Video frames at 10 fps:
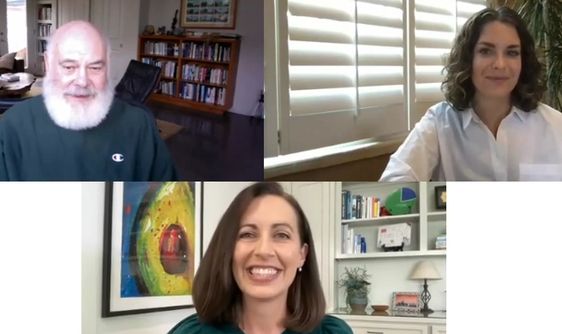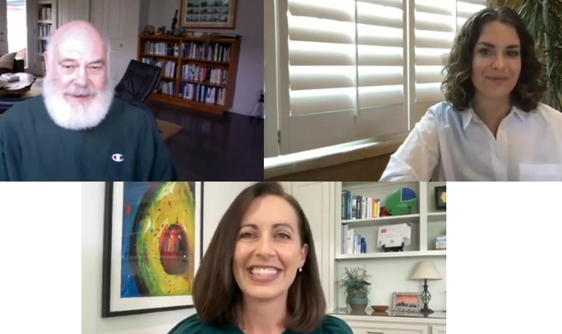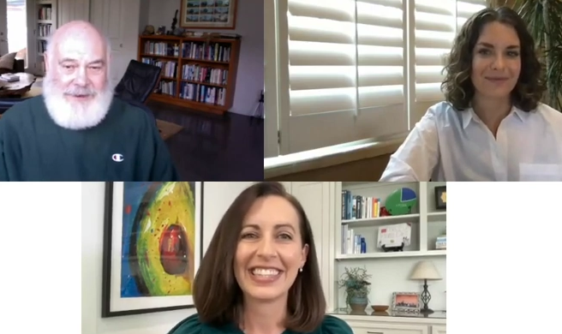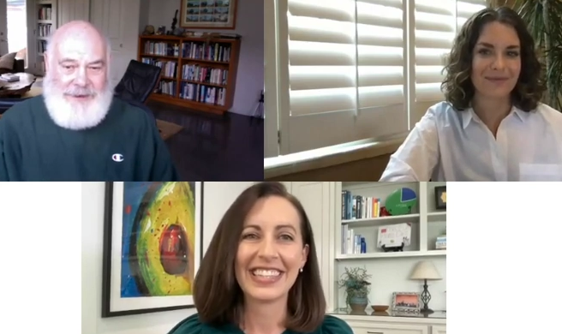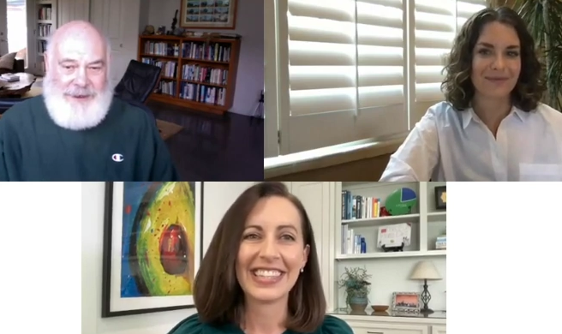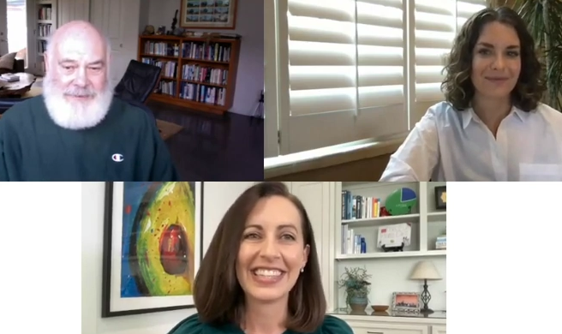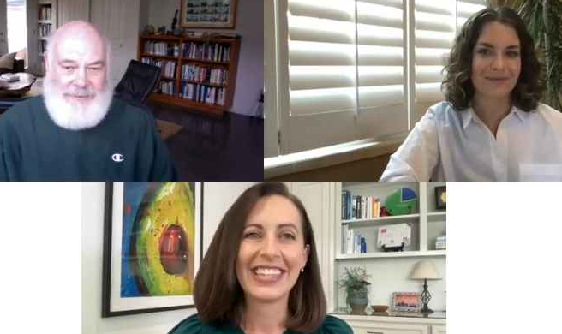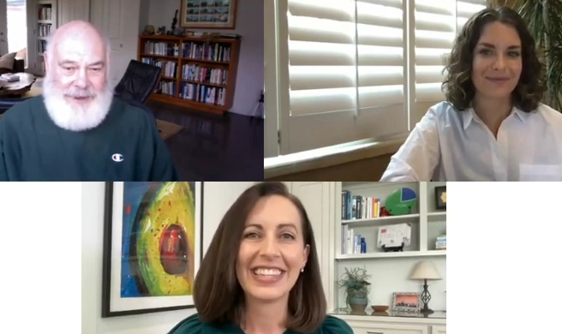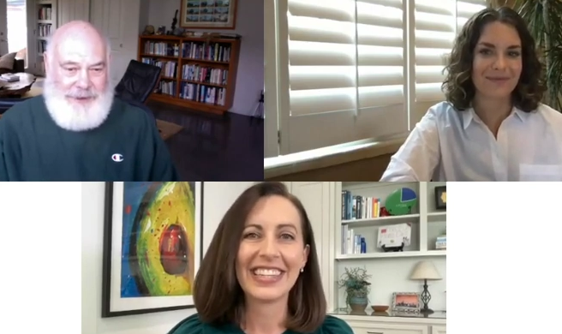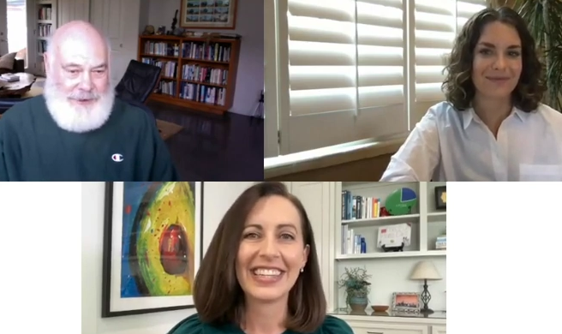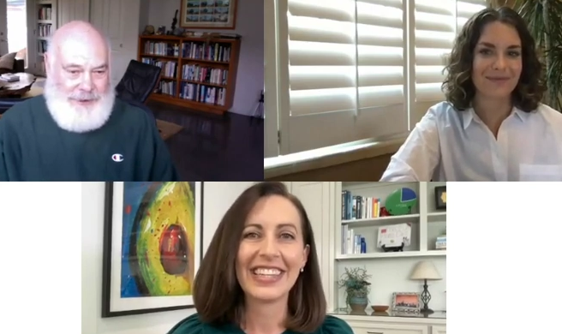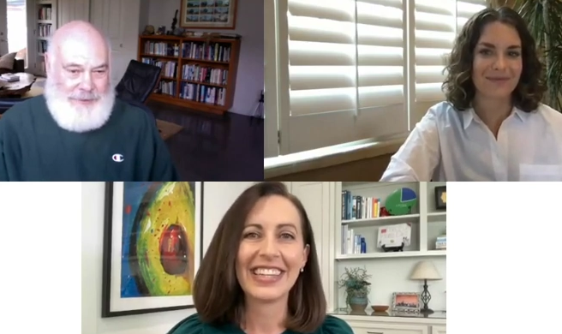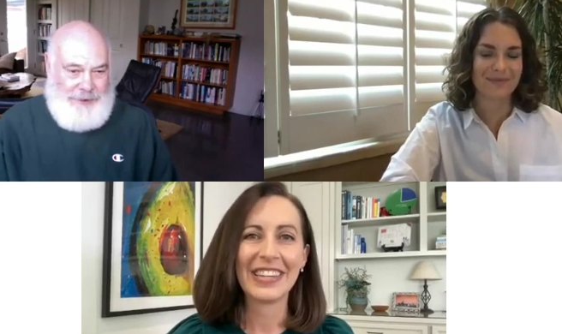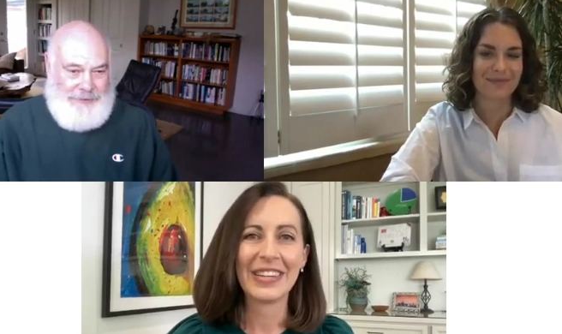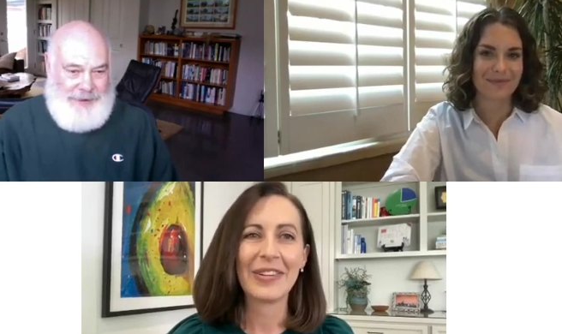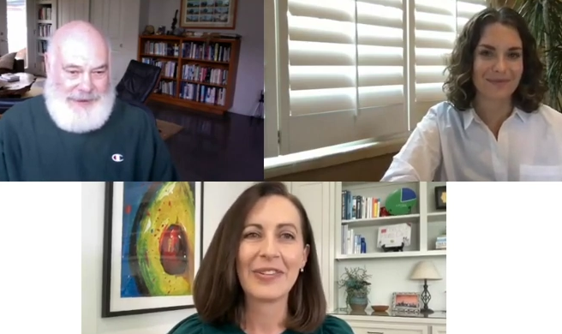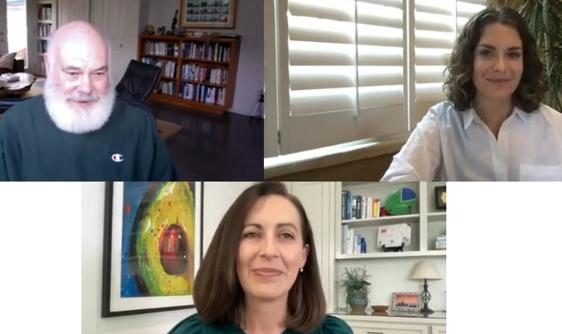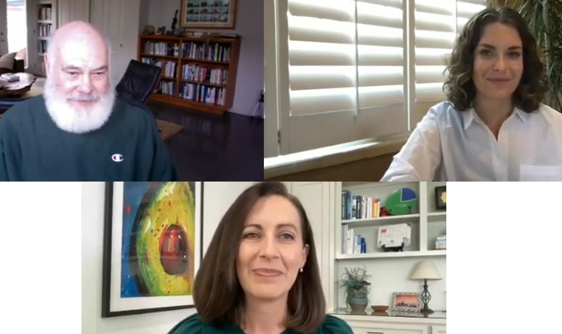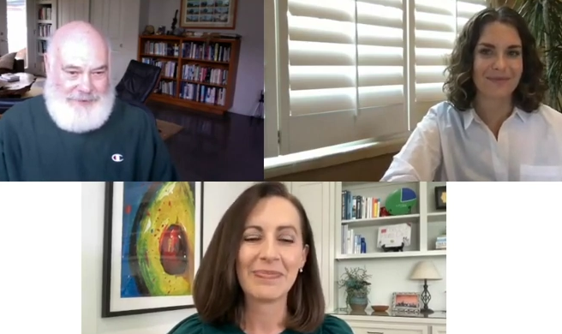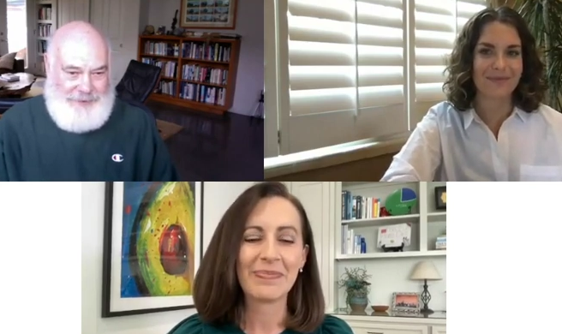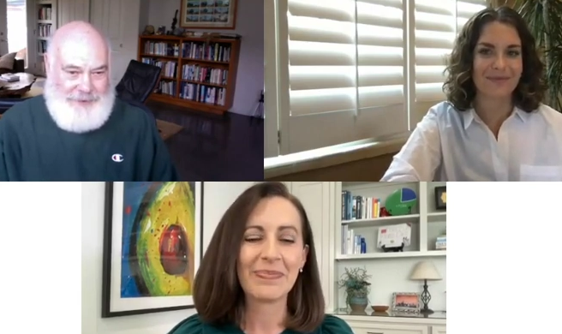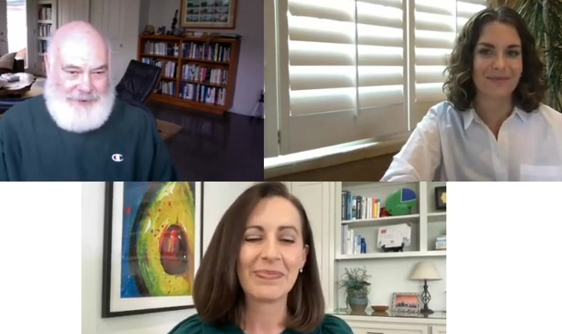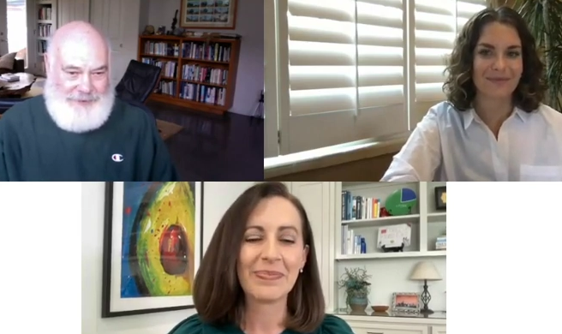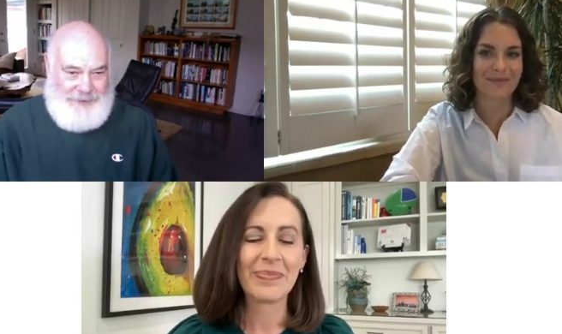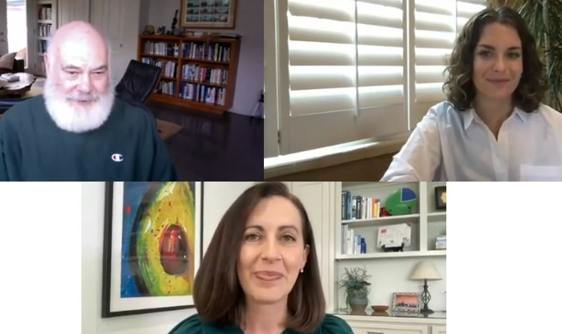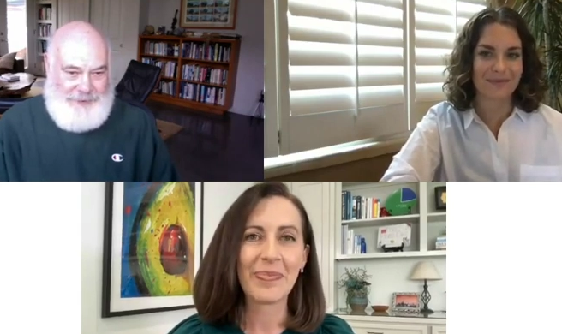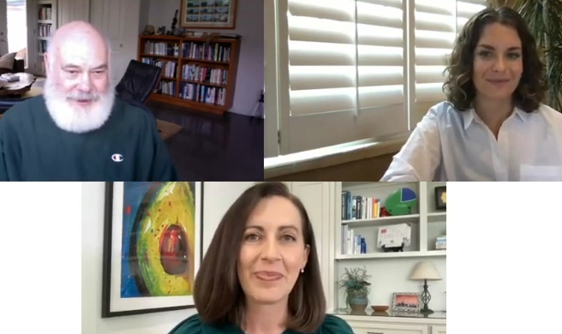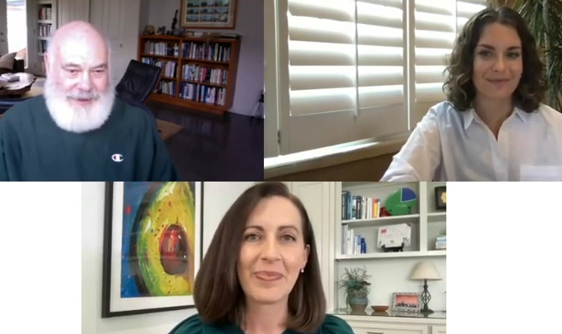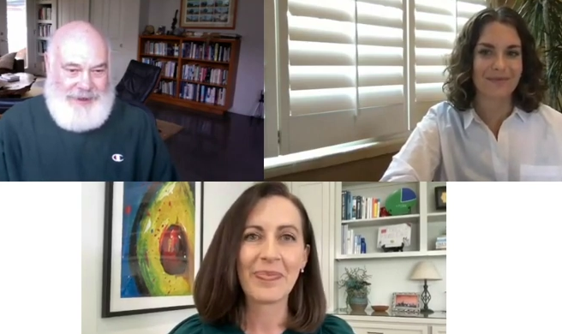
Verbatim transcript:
Speaker 1: Take a look at my cookbook, Fast Food, Good Food.